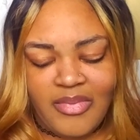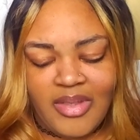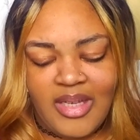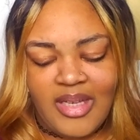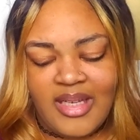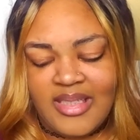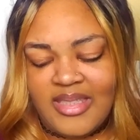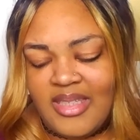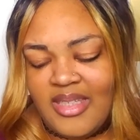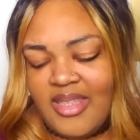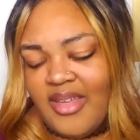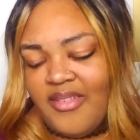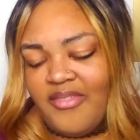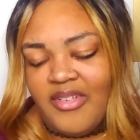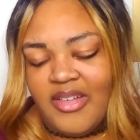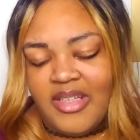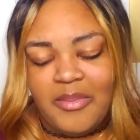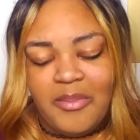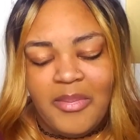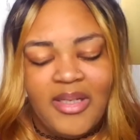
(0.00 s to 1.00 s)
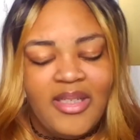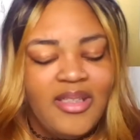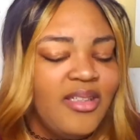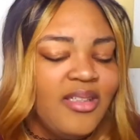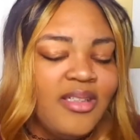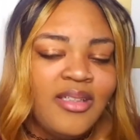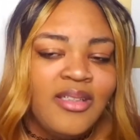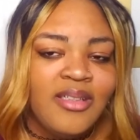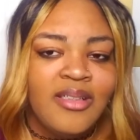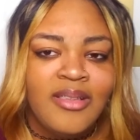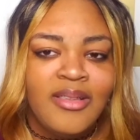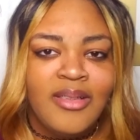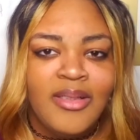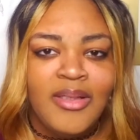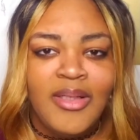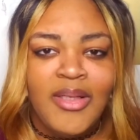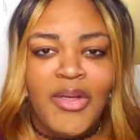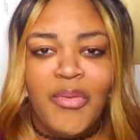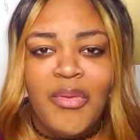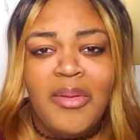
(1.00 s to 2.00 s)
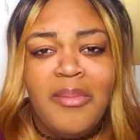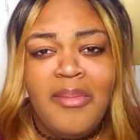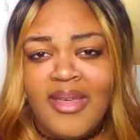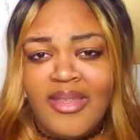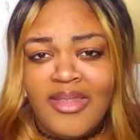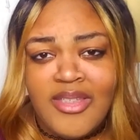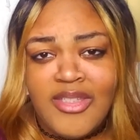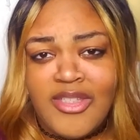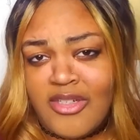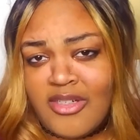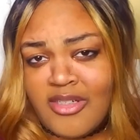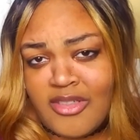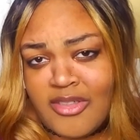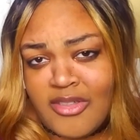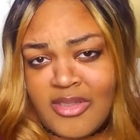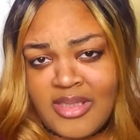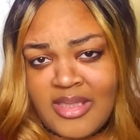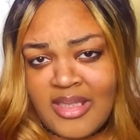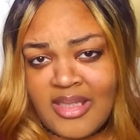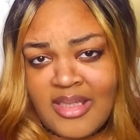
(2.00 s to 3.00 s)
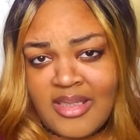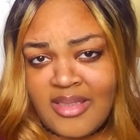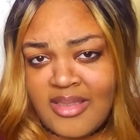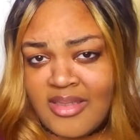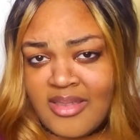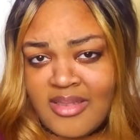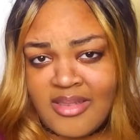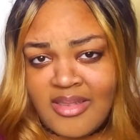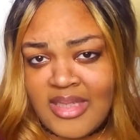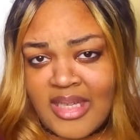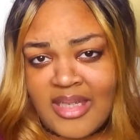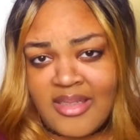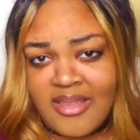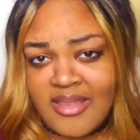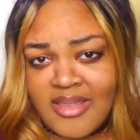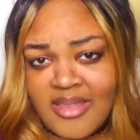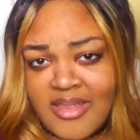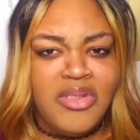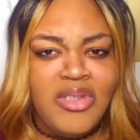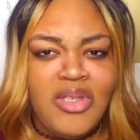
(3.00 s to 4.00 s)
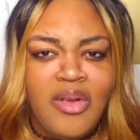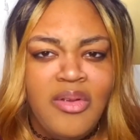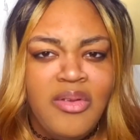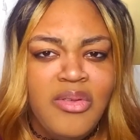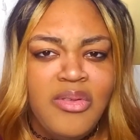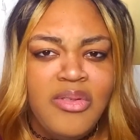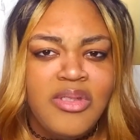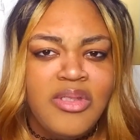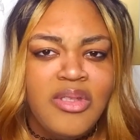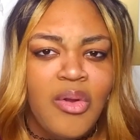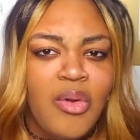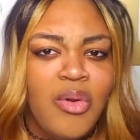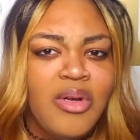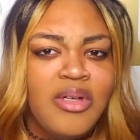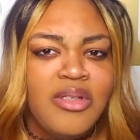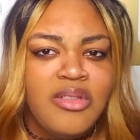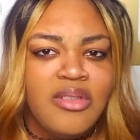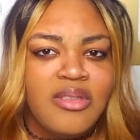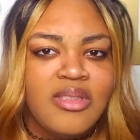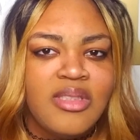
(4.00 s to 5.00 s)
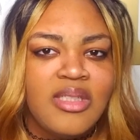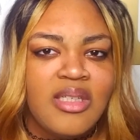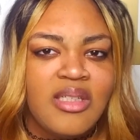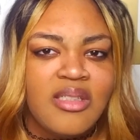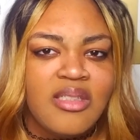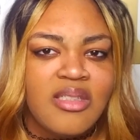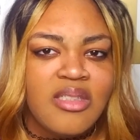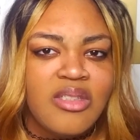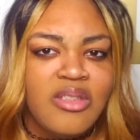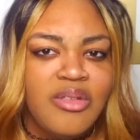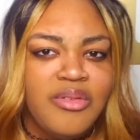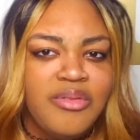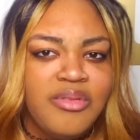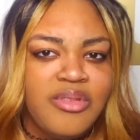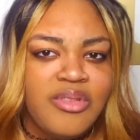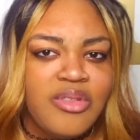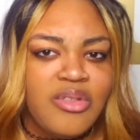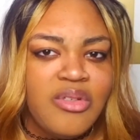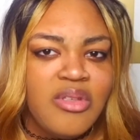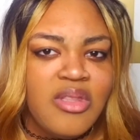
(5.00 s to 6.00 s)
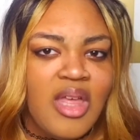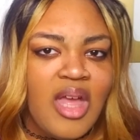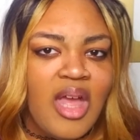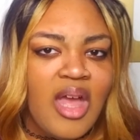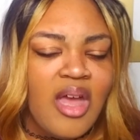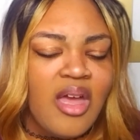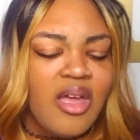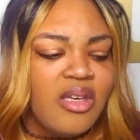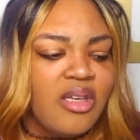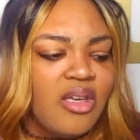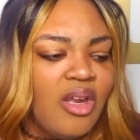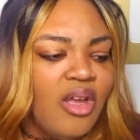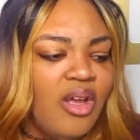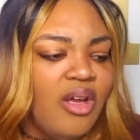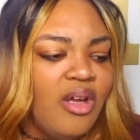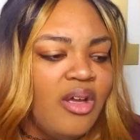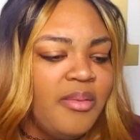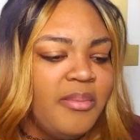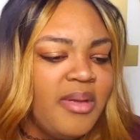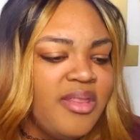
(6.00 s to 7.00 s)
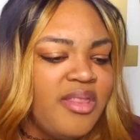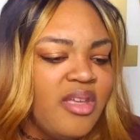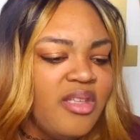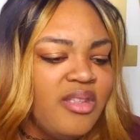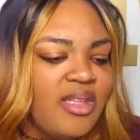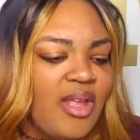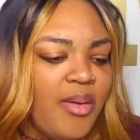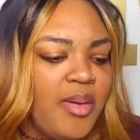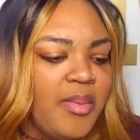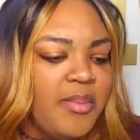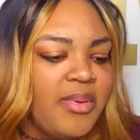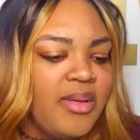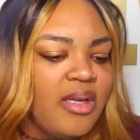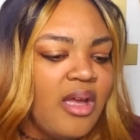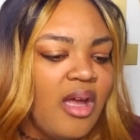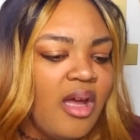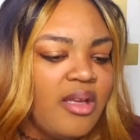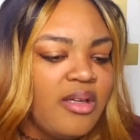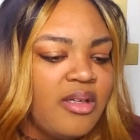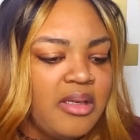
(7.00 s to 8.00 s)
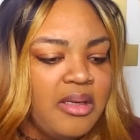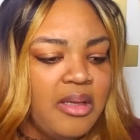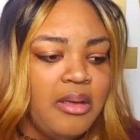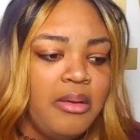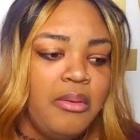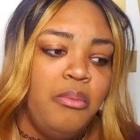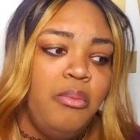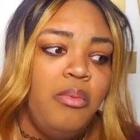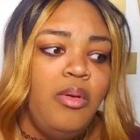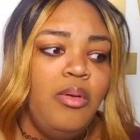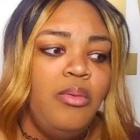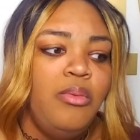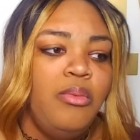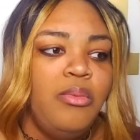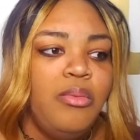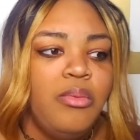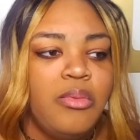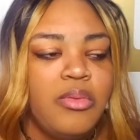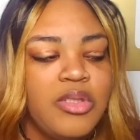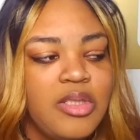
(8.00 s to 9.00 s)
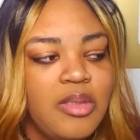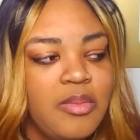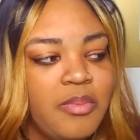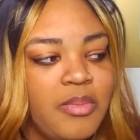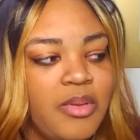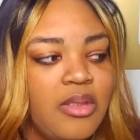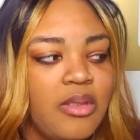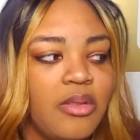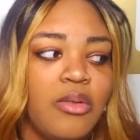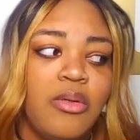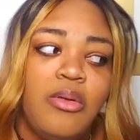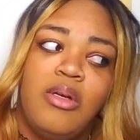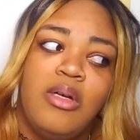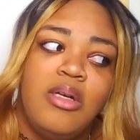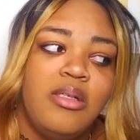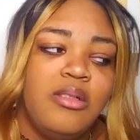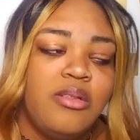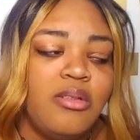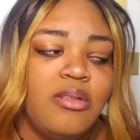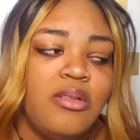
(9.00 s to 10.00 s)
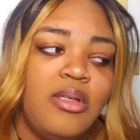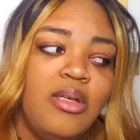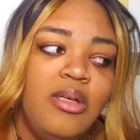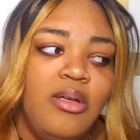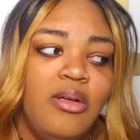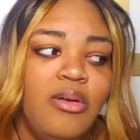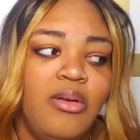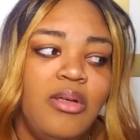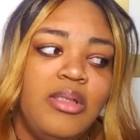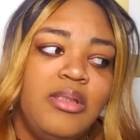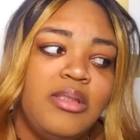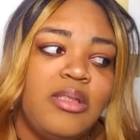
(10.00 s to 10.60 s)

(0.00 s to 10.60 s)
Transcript: I said that funny, but we make dessert tortilla things. Don't use the corn tortillas. Don't do that. Um, I think that would be kind of like, ooh, she put a corn tortilla on her